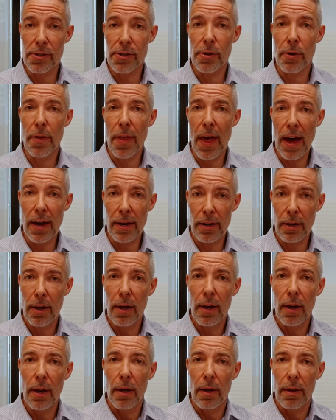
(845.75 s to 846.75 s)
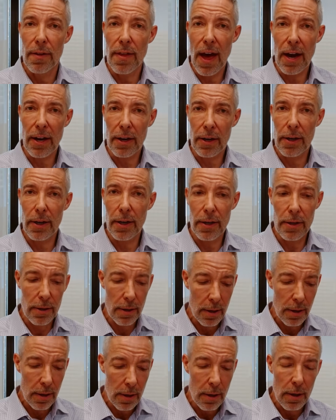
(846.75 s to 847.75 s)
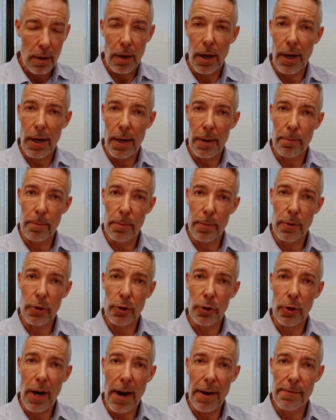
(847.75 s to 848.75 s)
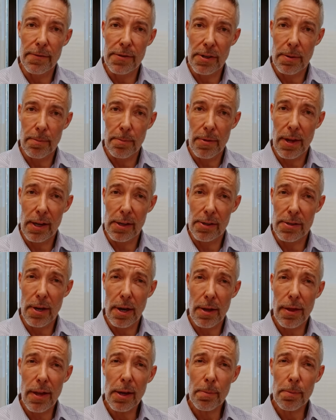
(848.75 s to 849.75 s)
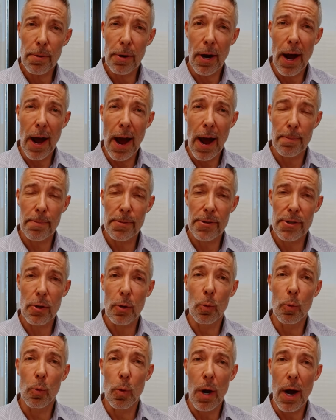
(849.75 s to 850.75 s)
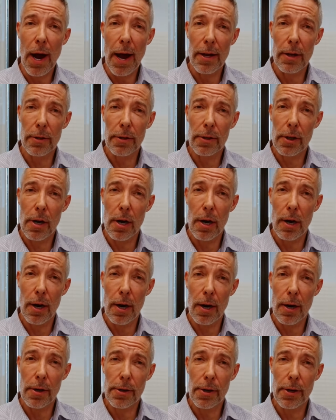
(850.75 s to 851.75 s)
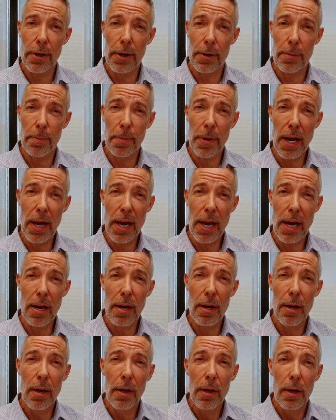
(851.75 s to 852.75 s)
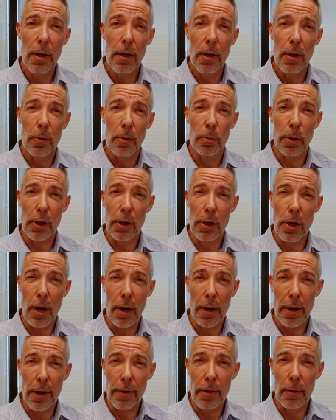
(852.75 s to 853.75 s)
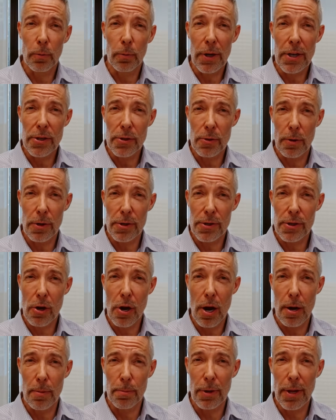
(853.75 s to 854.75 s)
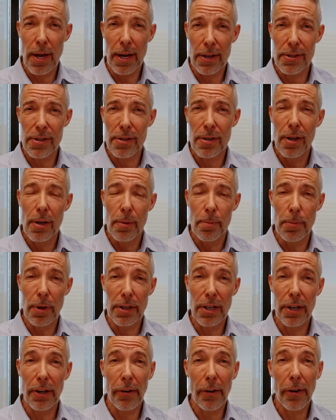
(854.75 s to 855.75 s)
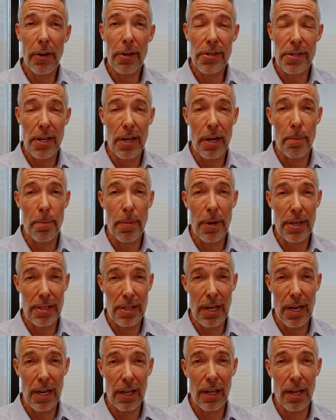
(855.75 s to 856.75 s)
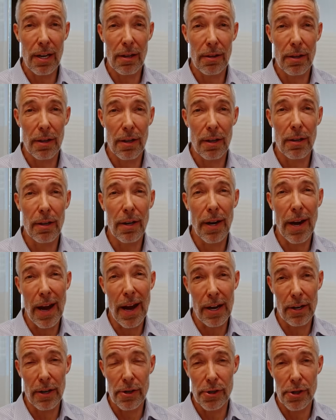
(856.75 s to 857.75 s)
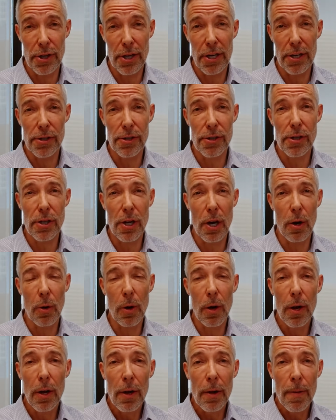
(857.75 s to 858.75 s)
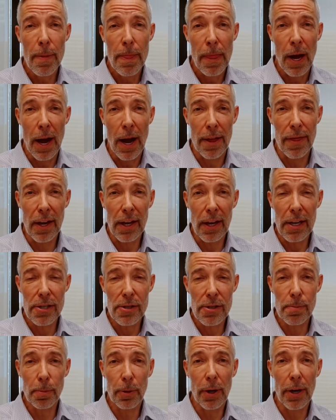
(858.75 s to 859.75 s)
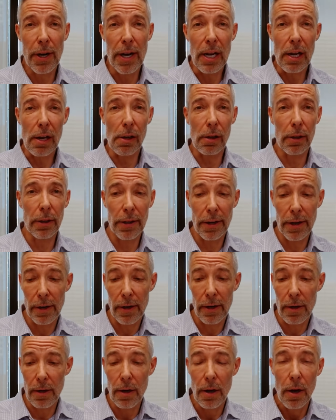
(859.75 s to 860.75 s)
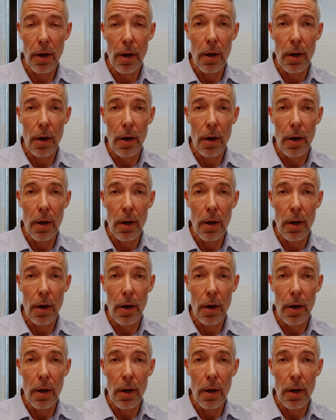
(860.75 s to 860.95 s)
so that could drive some things. I think perhaps the wild card could be regarding the resource complex materials, and in particular energy. So I think it's pretty clear